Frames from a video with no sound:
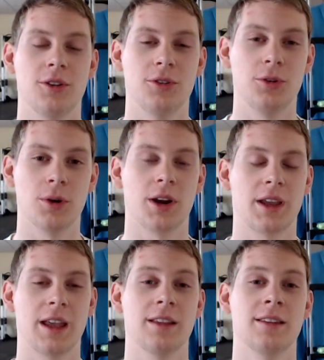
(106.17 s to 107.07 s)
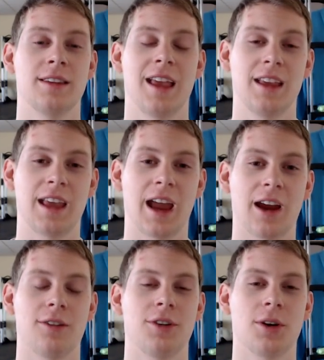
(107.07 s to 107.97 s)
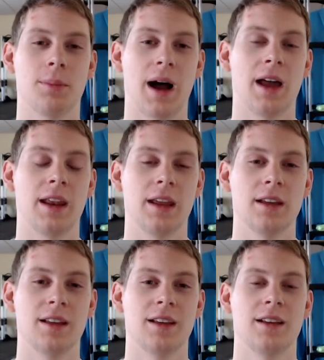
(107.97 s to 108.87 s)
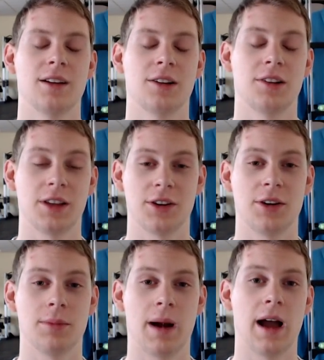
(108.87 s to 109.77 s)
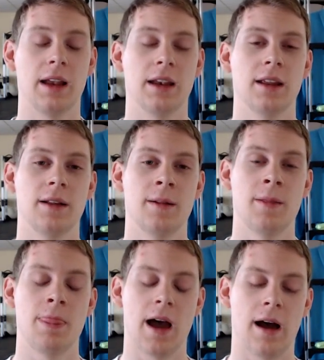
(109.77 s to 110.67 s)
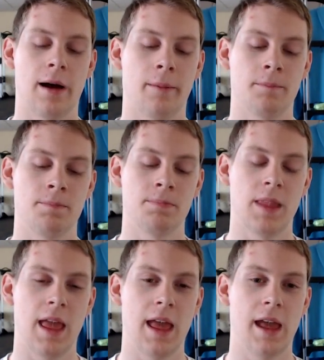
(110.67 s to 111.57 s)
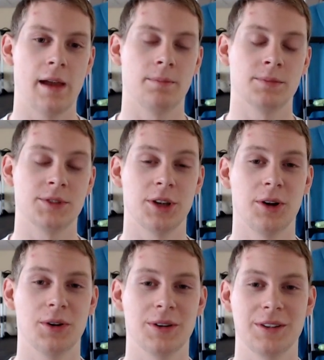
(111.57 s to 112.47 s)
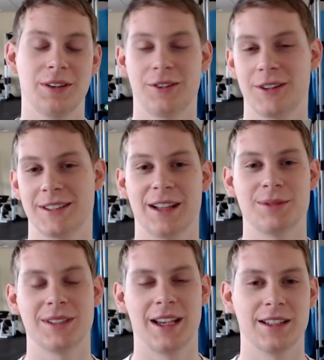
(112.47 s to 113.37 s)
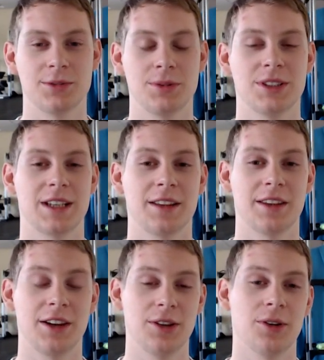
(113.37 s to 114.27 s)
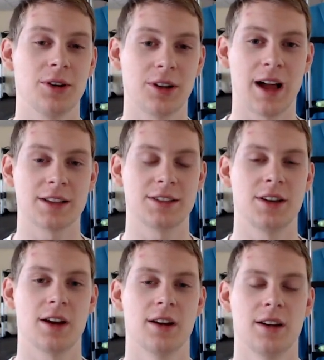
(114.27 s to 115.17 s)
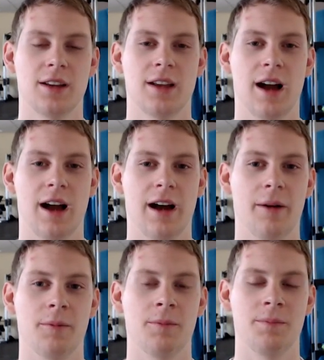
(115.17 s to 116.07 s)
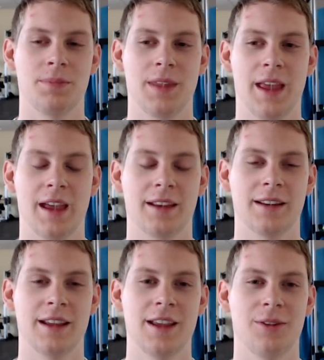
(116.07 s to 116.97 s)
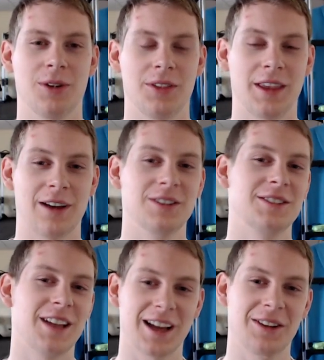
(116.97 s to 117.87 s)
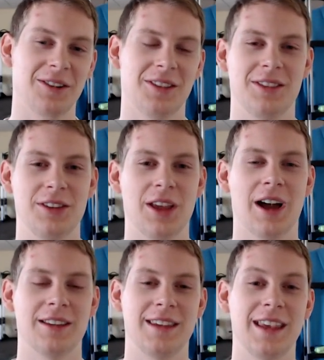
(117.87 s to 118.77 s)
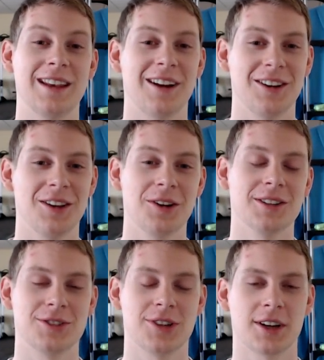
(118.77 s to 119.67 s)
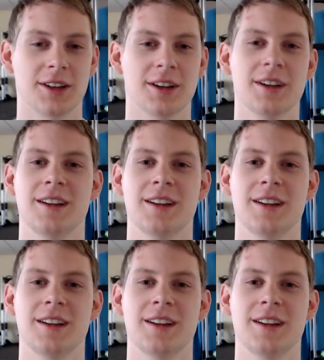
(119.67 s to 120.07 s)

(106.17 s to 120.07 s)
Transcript: to work in, take care of your body, clear your mind. Um, and so the reason I'm saying this, we just got done a yoga class here. Um, and one thing I was talking with uh, Tina, our yoga instructor,